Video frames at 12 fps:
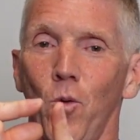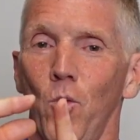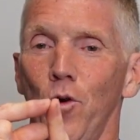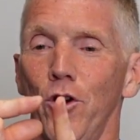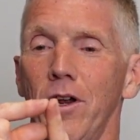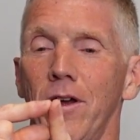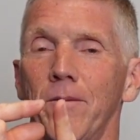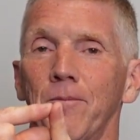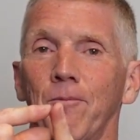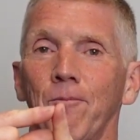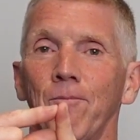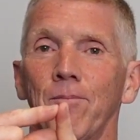Word.
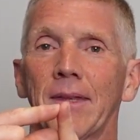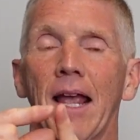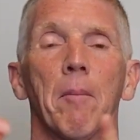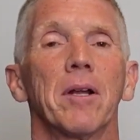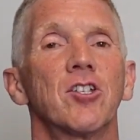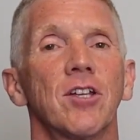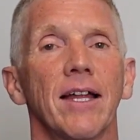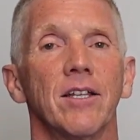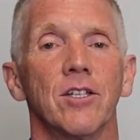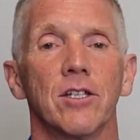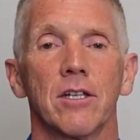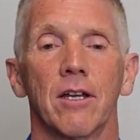How about a
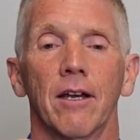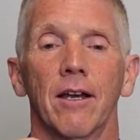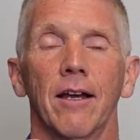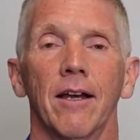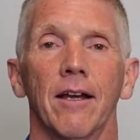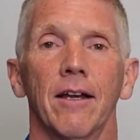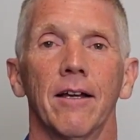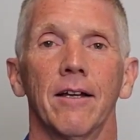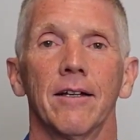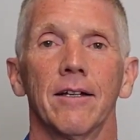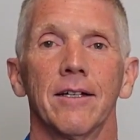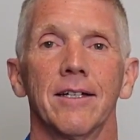sentence?
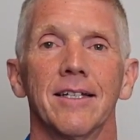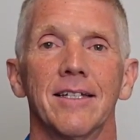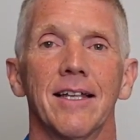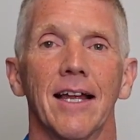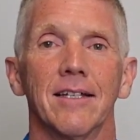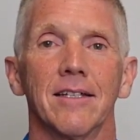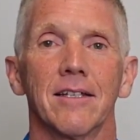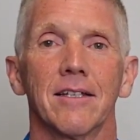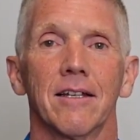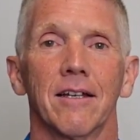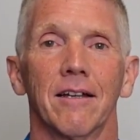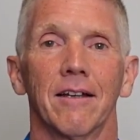
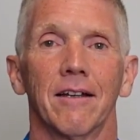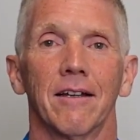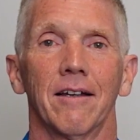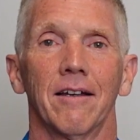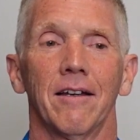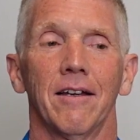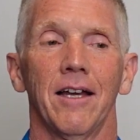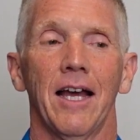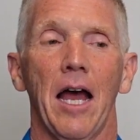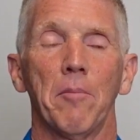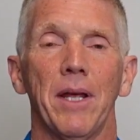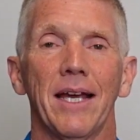Sentence.
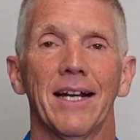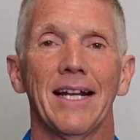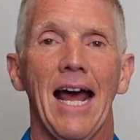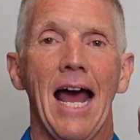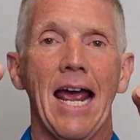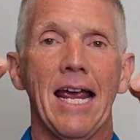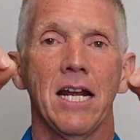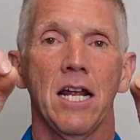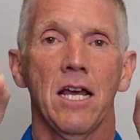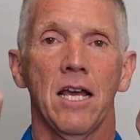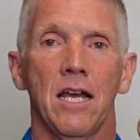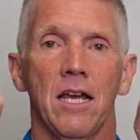I'm taking a
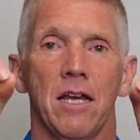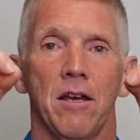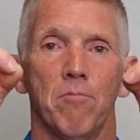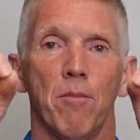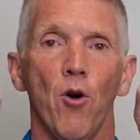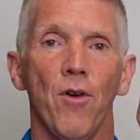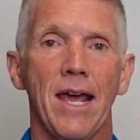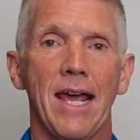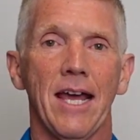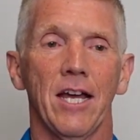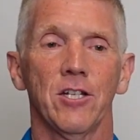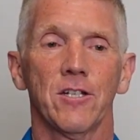nine, both
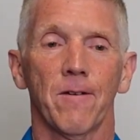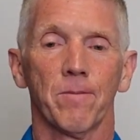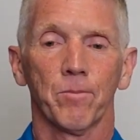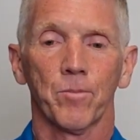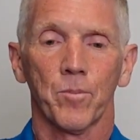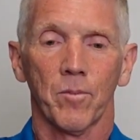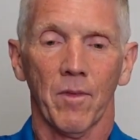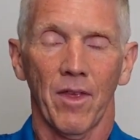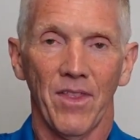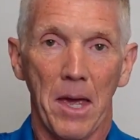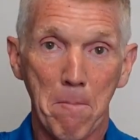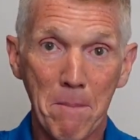hands,
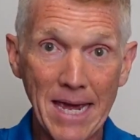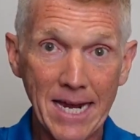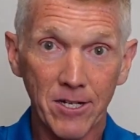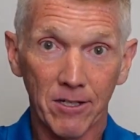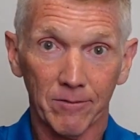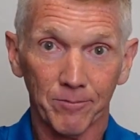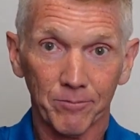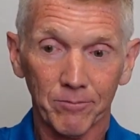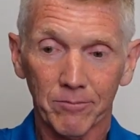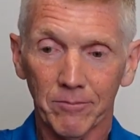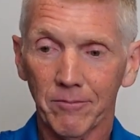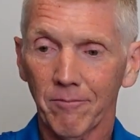they meet,
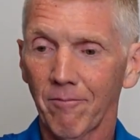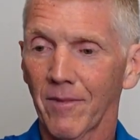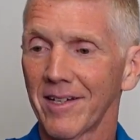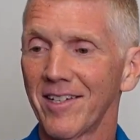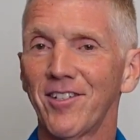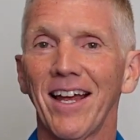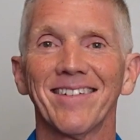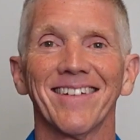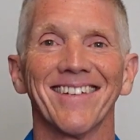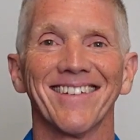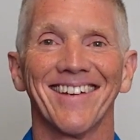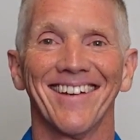
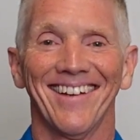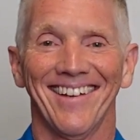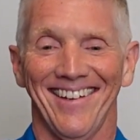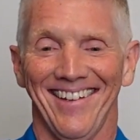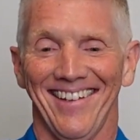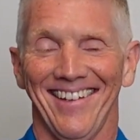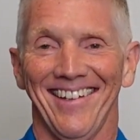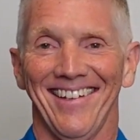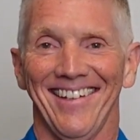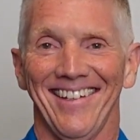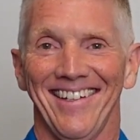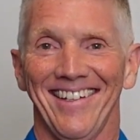sentence.
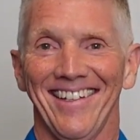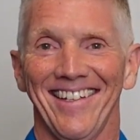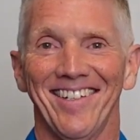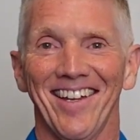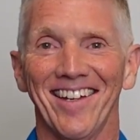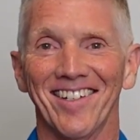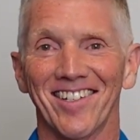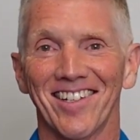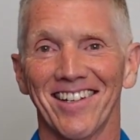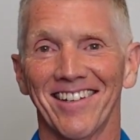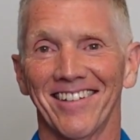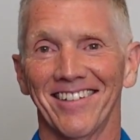
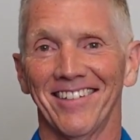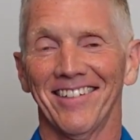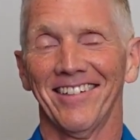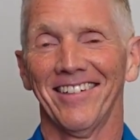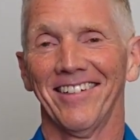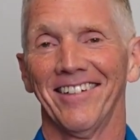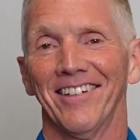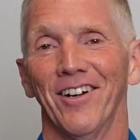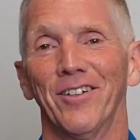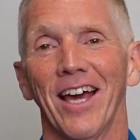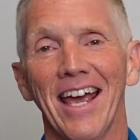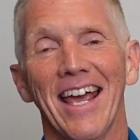Sentence.
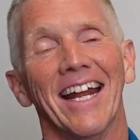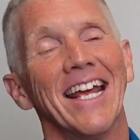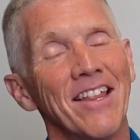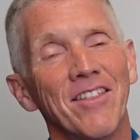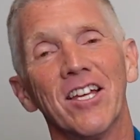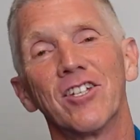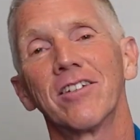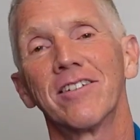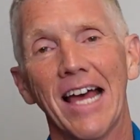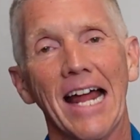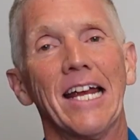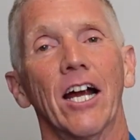Okay, and in this
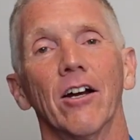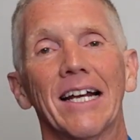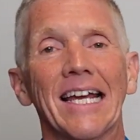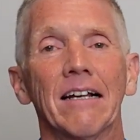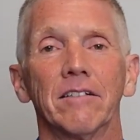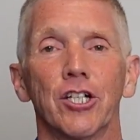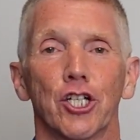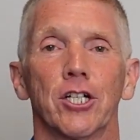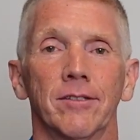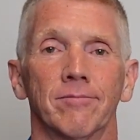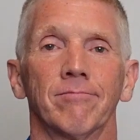set here, English.